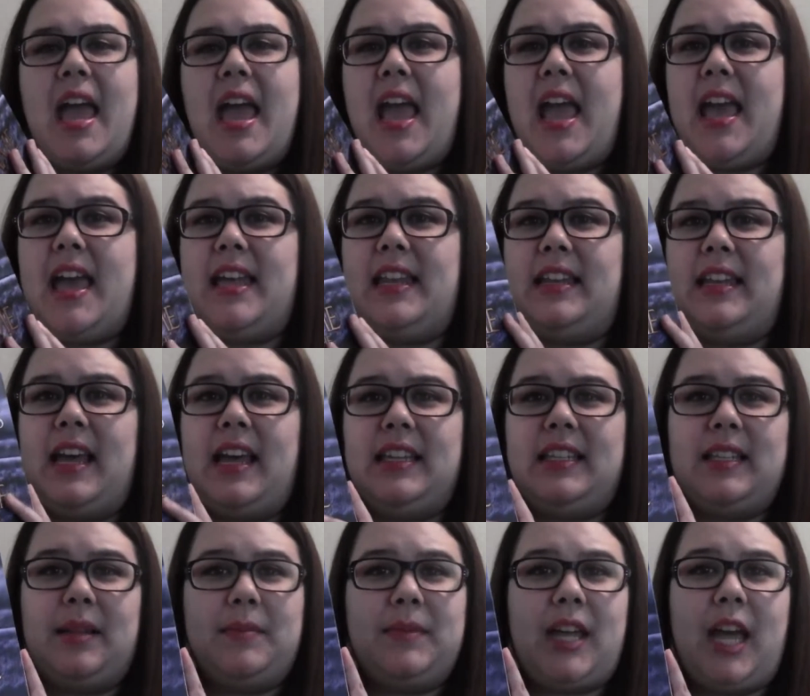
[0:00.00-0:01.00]
And
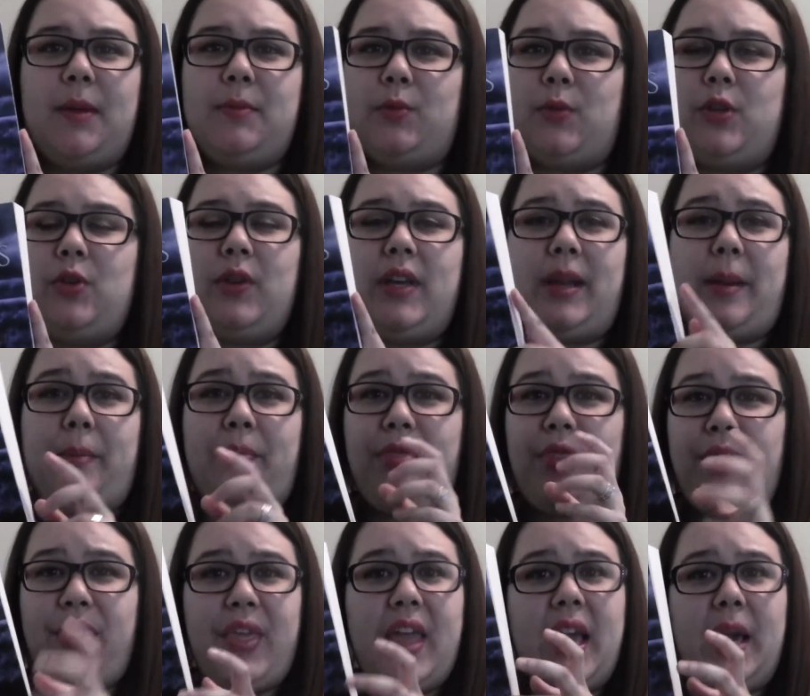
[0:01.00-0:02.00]
sometimes when you get a
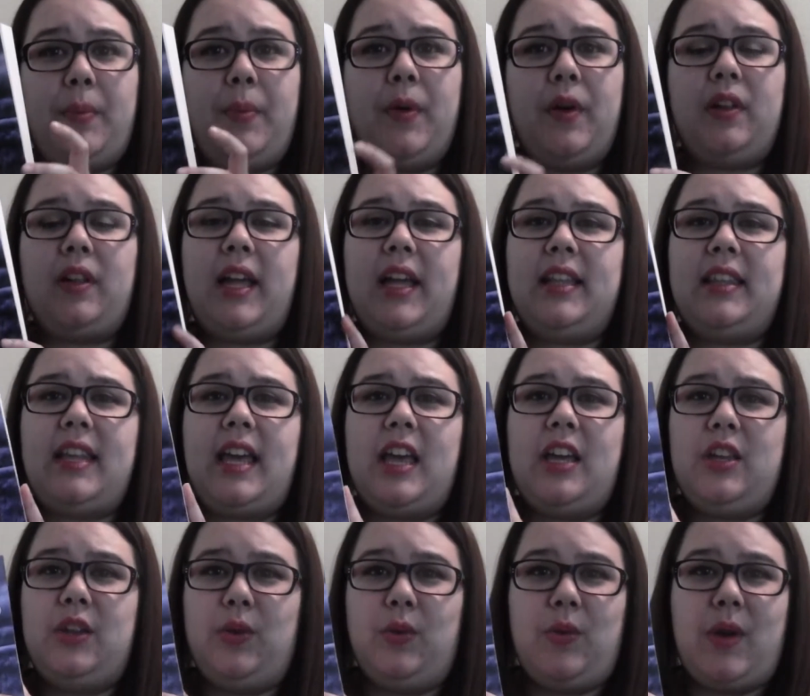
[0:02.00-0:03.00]
thick book like
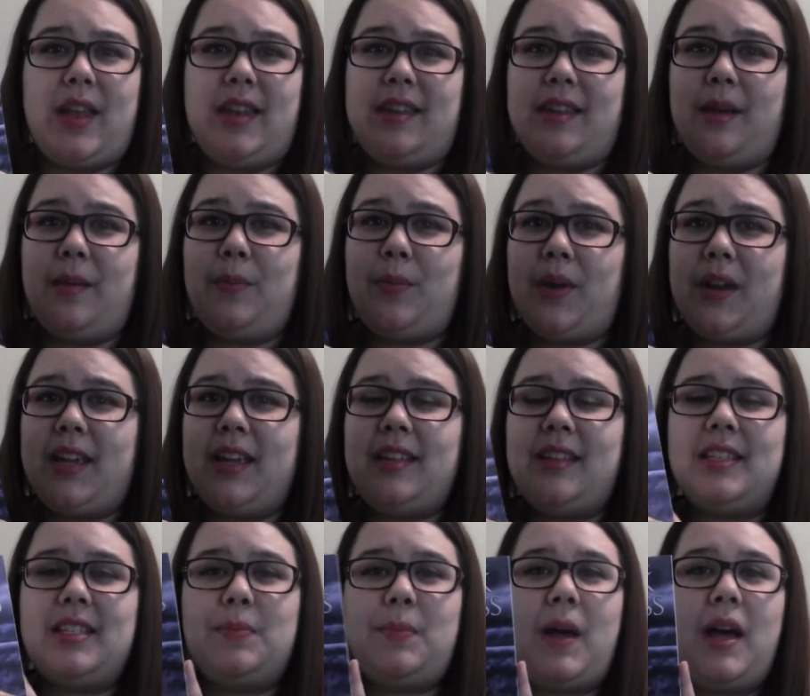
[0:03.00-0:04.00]
that, you end up breaking
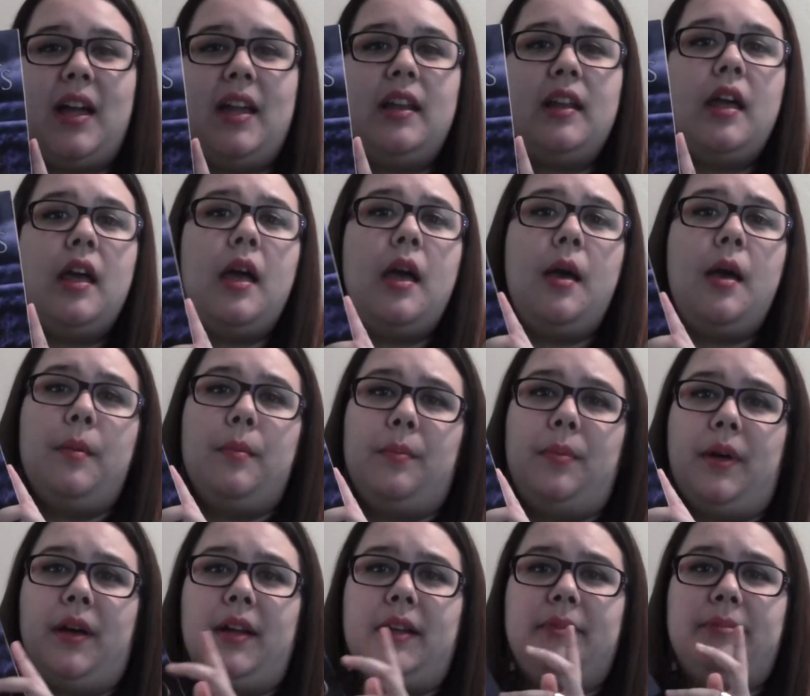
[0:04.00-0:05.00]
the spine.
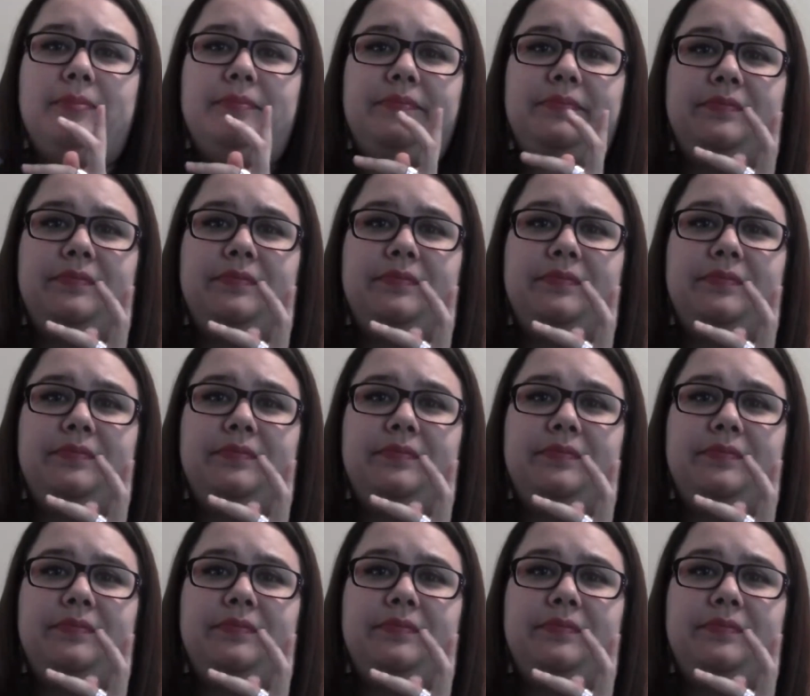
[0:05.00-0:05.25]
But,